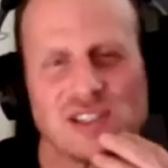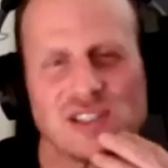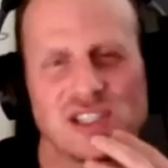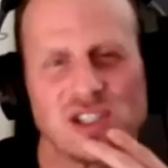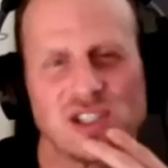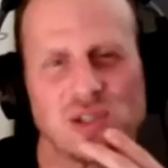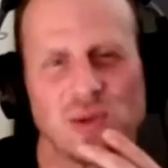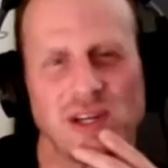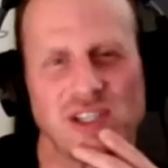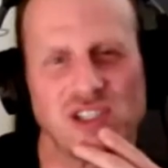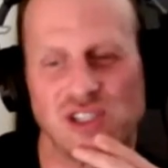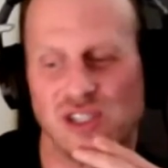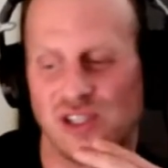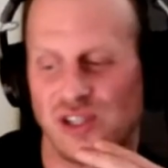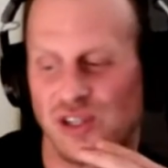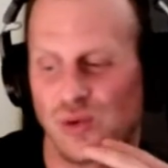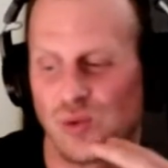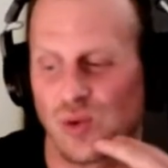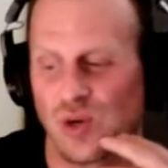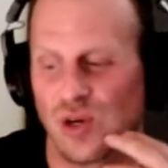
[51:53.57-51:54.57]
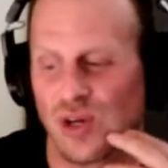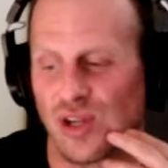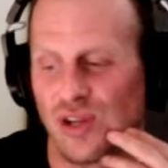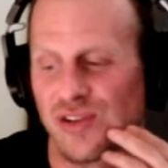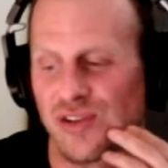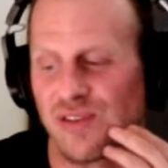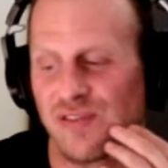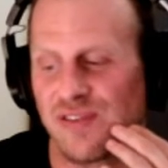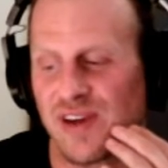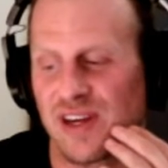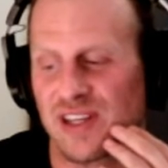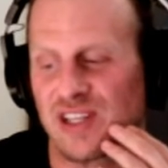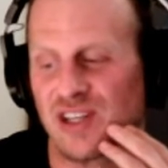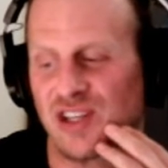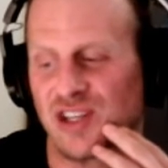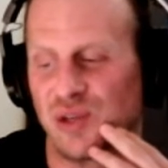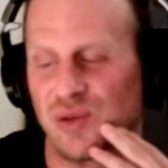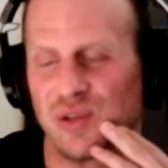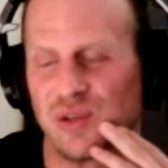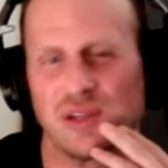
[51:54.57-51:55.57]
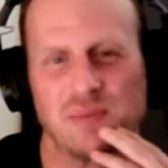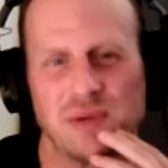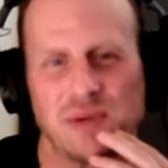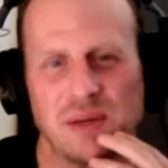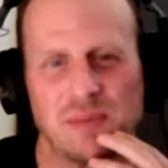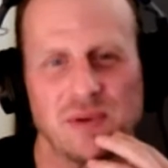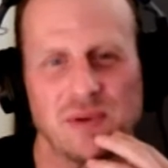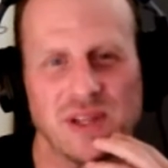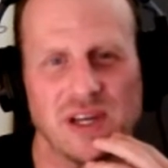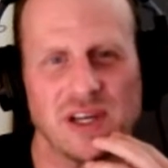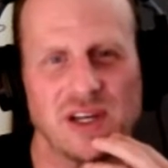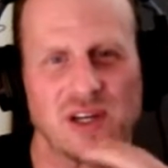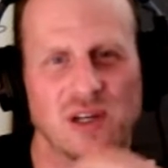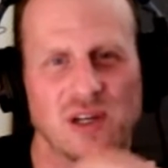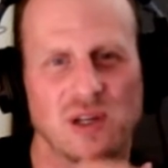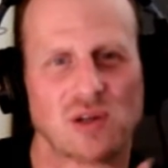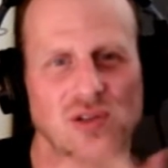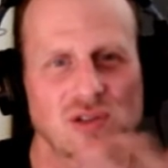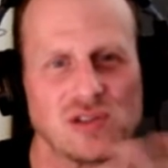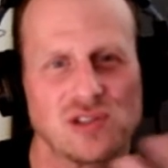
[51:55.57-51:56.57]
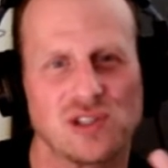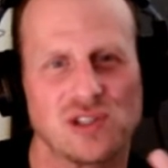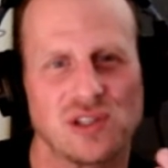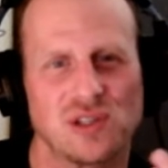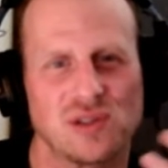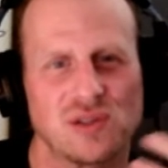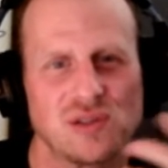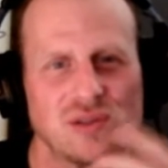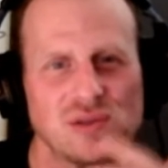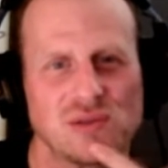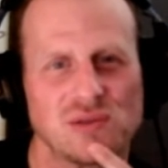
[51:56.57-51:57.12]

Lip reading: situation in the world affected you and the people that you're close to?